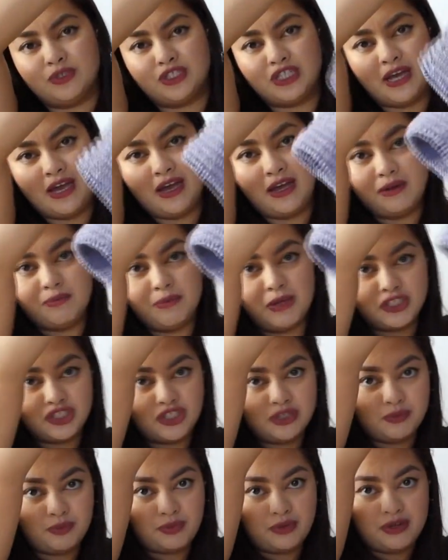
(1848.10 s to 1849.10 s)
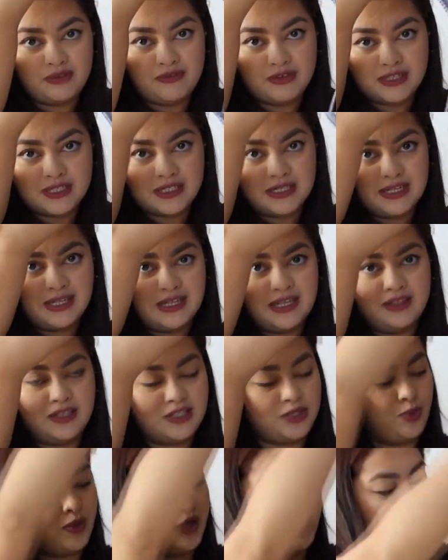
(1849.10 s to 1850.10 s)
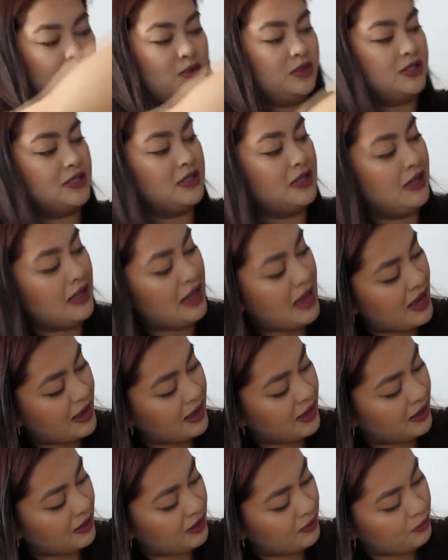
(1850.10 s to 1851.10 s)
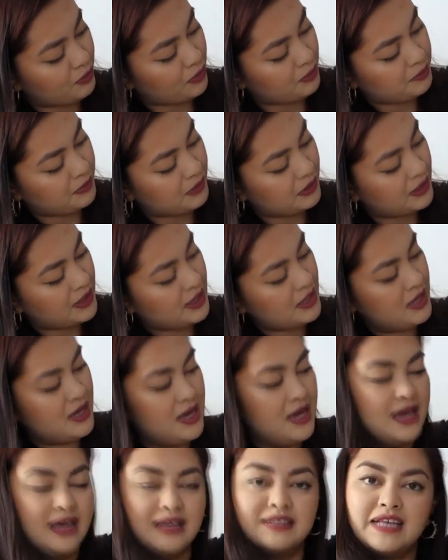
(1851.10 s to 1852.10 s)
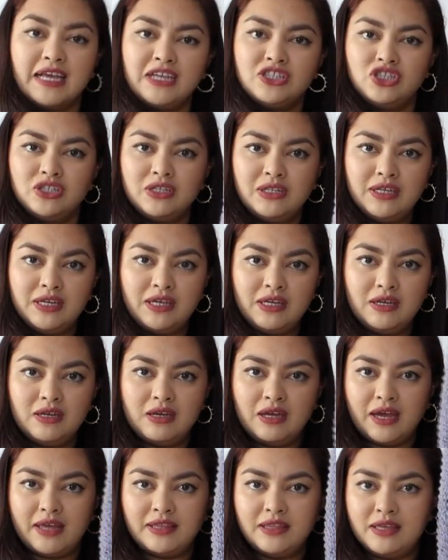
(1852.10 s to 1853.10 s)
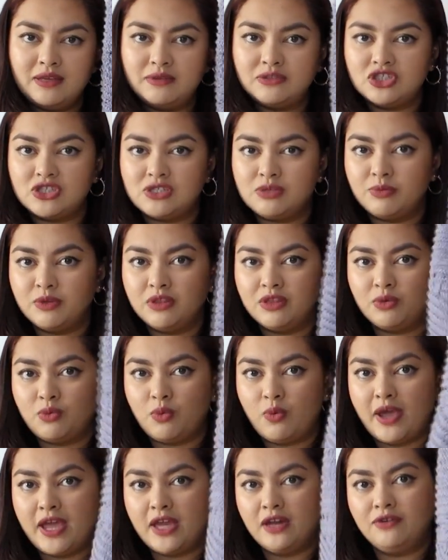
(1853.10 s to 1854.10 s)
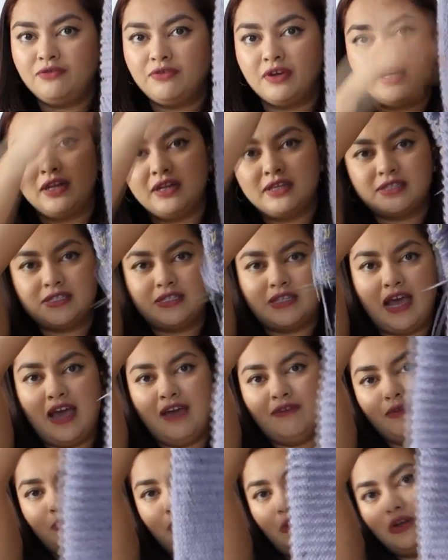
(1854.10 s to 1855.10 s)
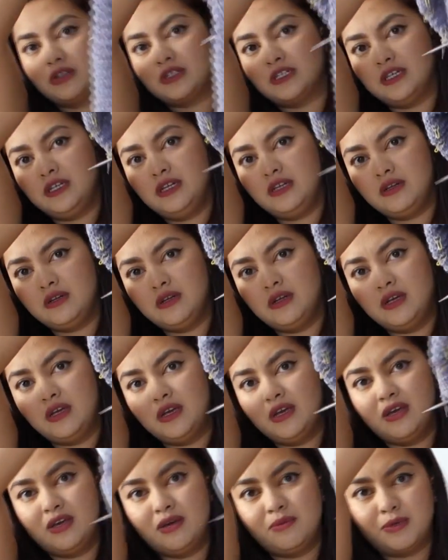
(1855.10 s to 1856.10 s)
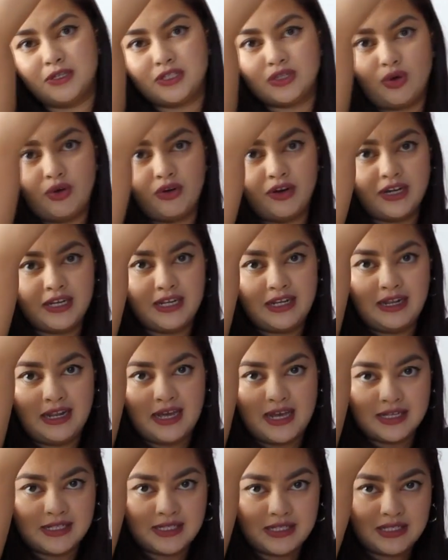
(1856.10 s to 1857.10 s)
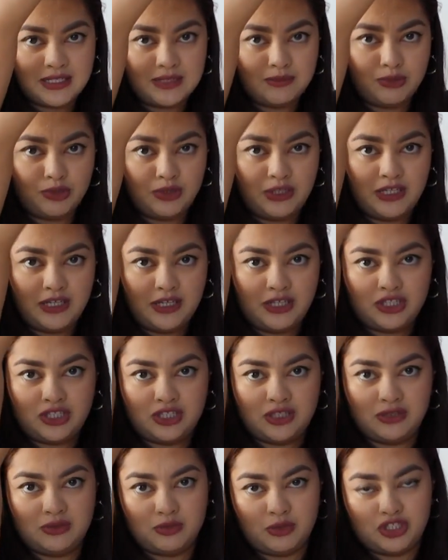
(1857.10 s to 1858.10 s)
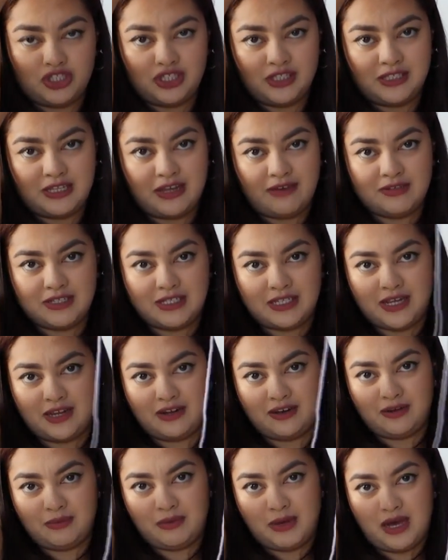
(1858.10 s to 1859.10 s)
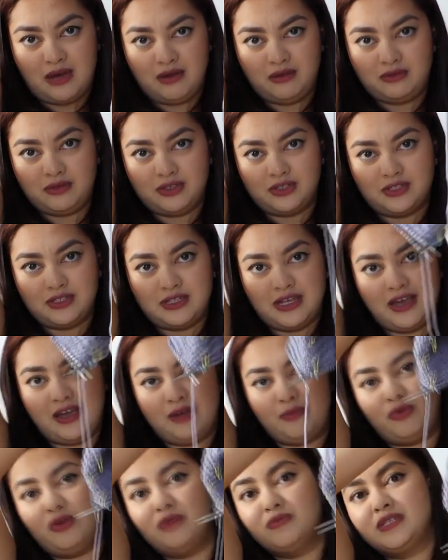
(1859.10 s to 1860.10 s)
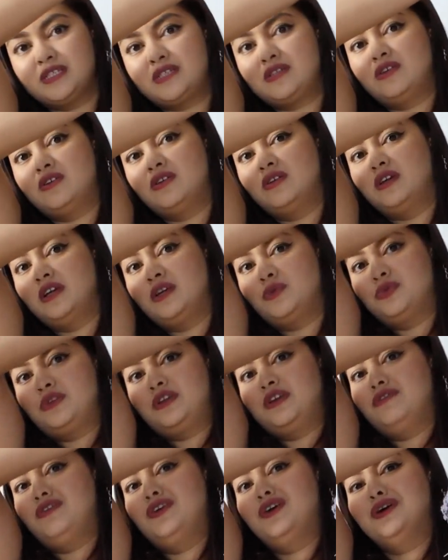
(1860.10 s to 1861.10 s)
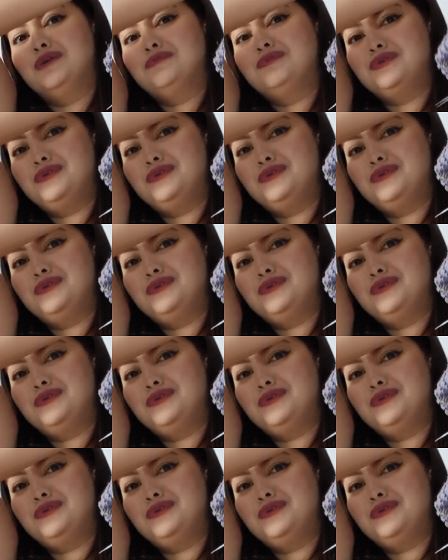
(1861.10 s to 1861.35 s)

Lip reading: which I had mentioned previously, that the sweater wasn't lying properly. It's actually, I think just with the weight of it, I haven't blocked it, but it's already less booty-ish, which she's devastated about, because I had promised her it would give her a